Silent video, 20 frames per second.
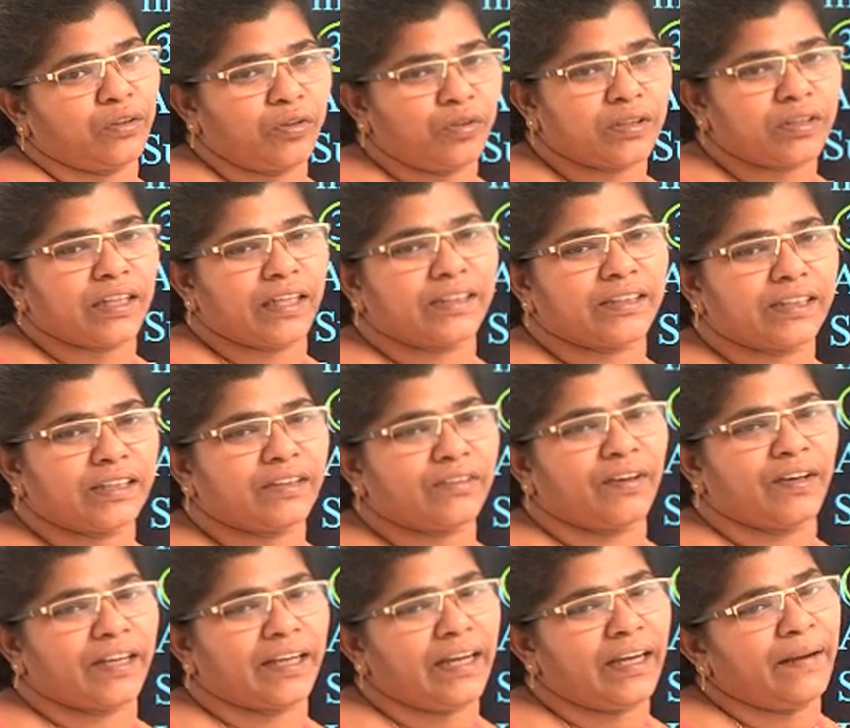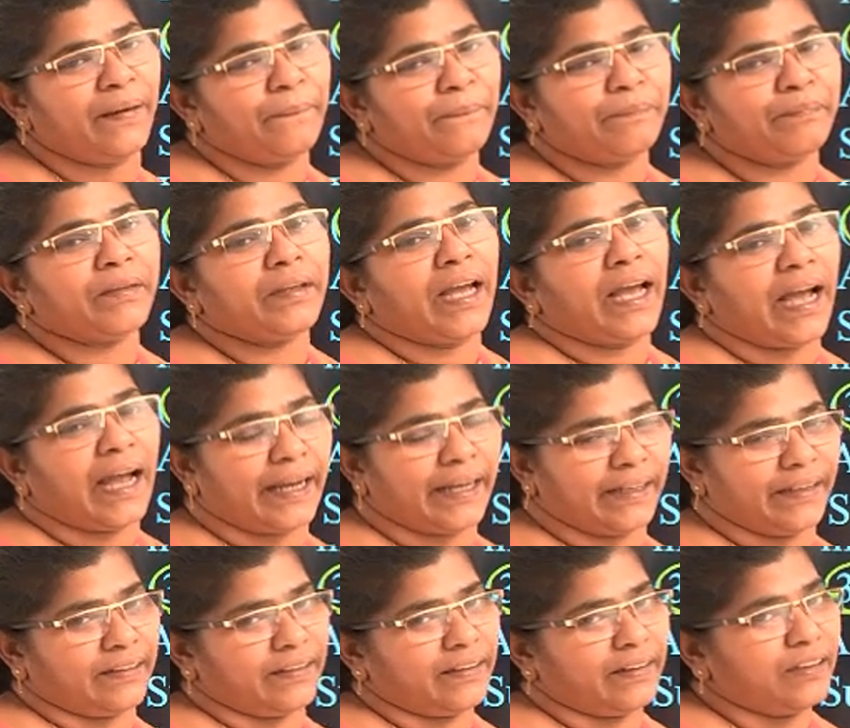usage is very
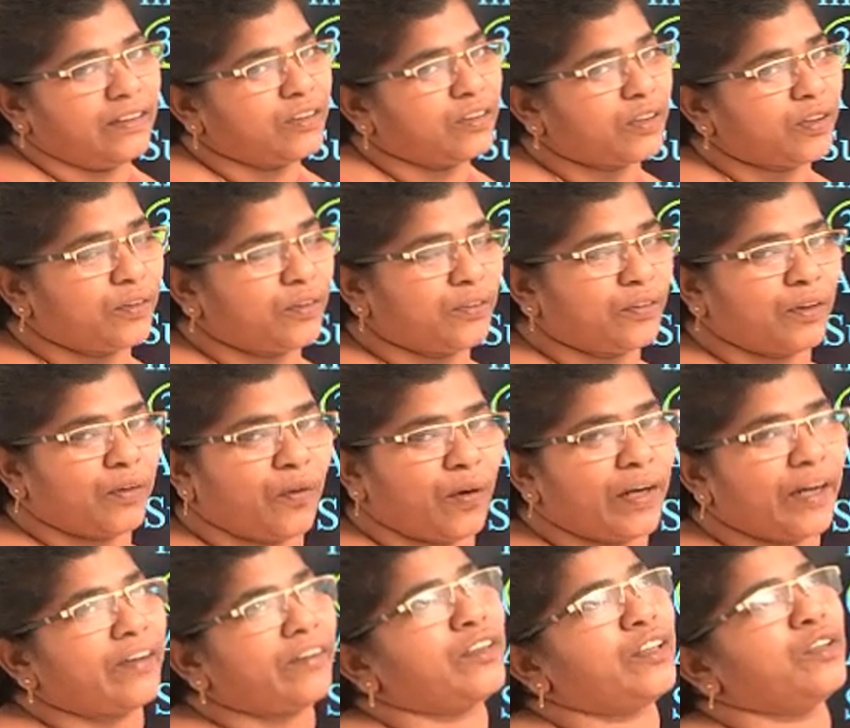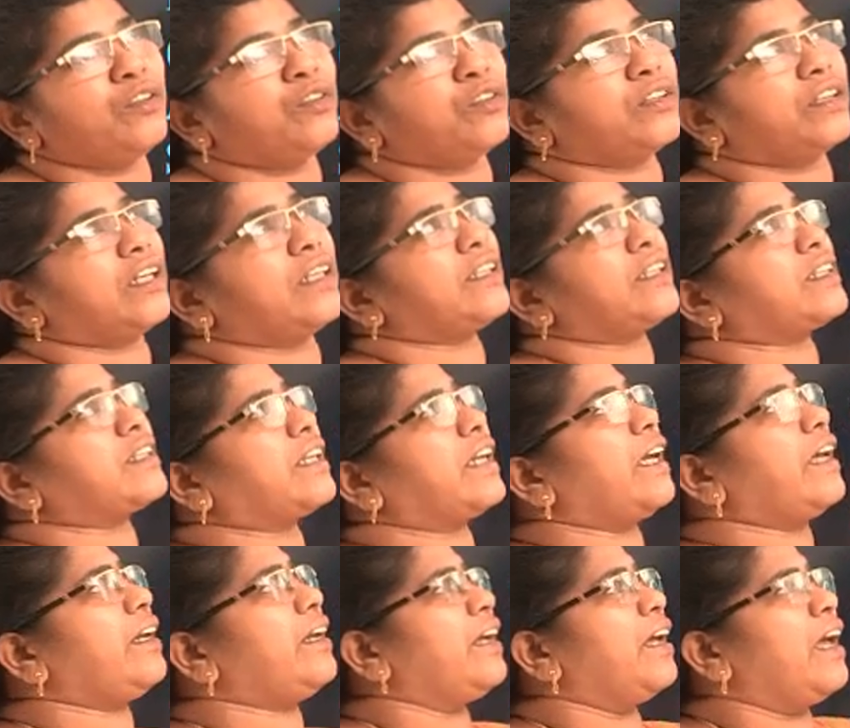high. So the one of the usage is
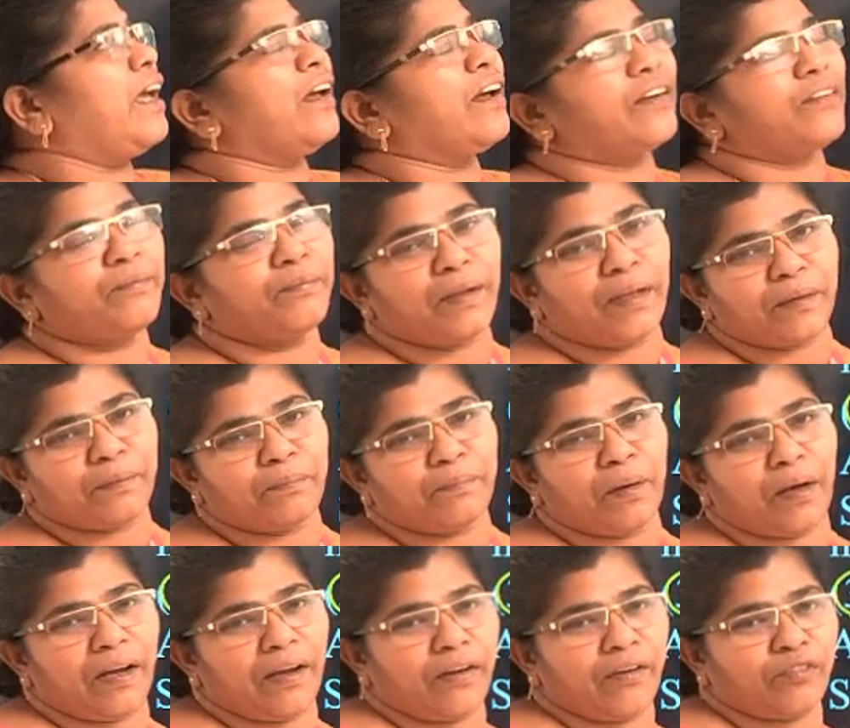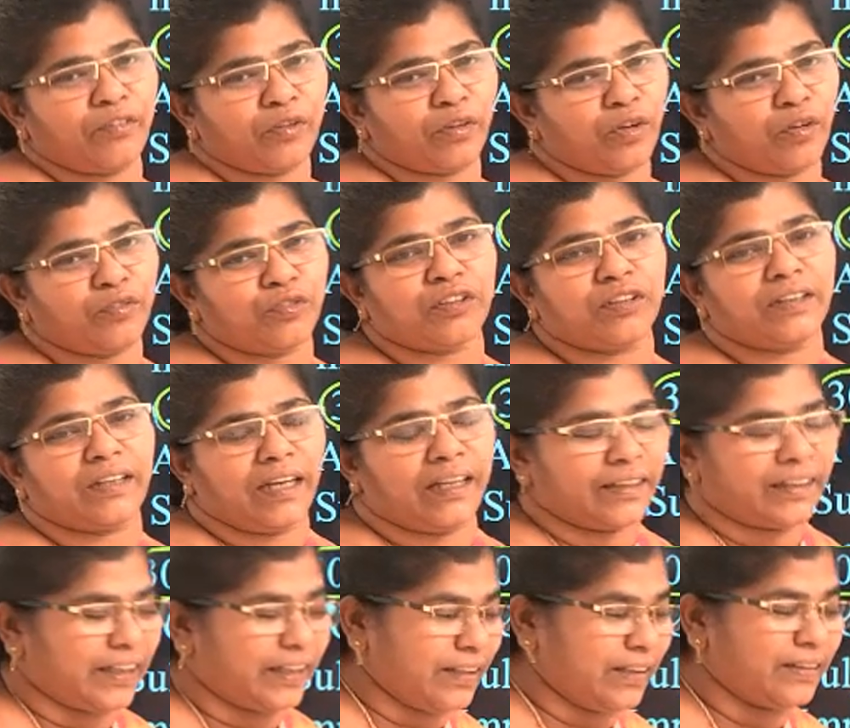the roofs
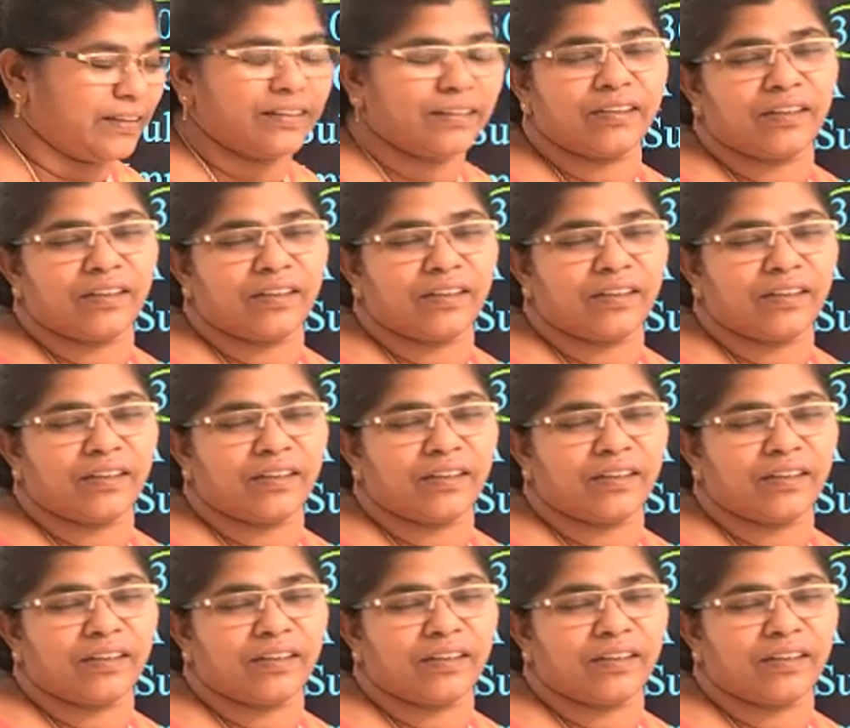and the